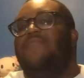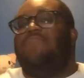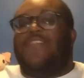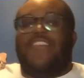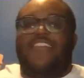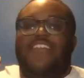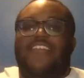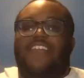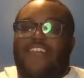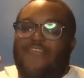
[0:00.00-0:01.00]

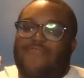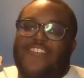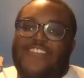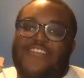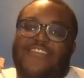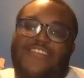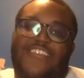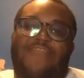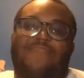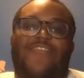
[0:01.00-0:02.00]
Speaking of recent
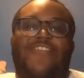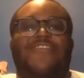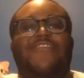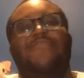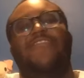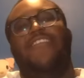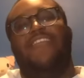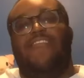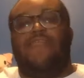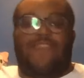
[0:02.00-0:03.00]
celebration,
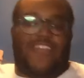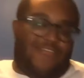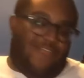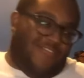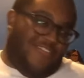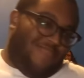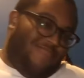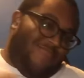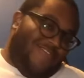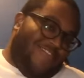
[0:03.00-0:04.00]
oh wait, hold on,
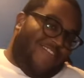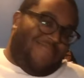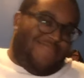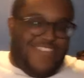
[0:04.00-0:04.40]
hold on.